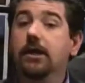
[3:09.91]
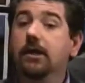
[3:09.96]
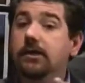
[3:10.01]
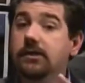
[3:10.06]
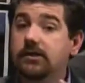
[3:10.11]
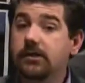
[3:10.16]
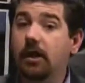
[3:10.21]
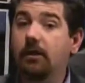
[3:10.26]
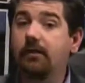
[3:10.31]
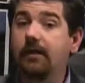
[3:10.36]

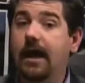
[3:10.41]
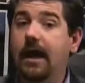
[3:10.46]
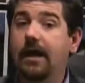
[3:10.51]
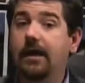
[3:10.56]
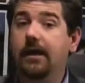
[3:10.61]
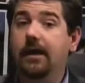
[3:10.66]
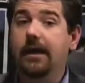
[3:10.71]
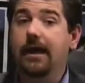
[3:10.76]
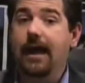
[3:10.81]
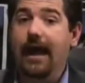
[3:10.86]
so
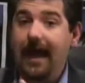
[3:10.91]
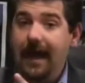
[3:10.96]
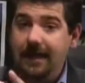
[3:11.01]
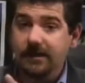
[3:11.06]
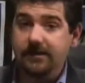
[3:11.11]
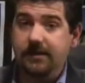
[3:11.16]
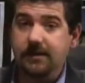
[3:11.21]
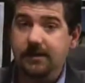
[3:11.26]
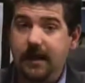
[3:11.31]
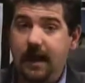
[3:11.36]
that
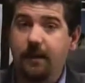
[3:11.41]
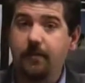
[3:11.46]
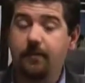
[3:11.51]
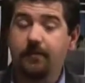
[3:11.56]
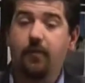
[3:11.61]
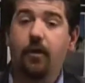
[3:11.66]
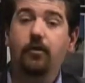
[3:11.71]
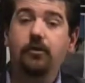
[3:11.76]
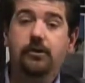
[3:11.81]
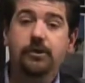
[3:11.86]
as the time
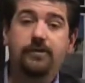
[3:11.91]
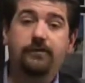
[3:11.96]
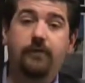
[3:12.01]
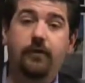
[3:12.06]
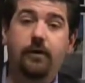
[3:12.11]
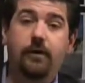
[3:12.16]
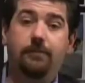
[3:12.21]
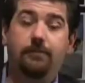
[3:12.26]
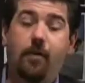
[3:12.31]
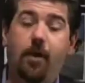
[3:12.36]
approaches for
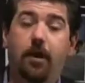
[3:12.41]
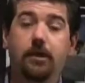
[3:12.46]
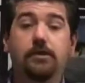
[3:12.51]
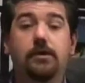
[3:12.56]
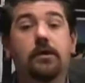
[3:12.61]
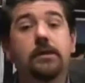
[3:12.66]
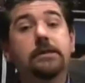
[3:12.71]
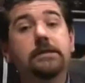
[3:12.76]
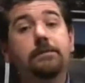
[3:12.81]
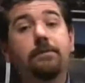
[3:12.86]
your
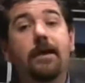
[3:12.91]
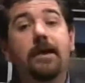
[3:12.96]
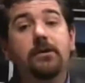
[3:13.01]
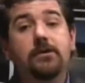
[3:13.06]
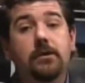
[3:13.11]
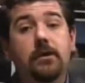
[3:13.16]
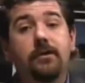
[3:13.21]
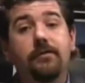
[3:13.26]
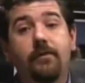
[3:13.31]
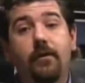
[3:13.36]
departure,
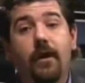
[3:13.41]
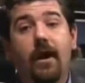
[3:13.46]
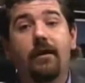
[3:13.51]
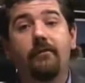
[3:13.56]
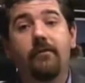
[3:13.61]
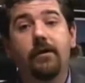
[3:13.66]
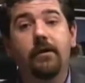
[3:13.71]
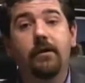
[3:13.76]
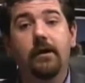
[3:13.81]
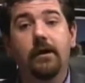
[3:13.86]
especially if you're
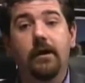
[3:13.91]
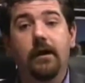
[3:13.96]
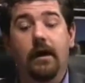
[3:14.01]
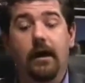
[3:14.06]
having,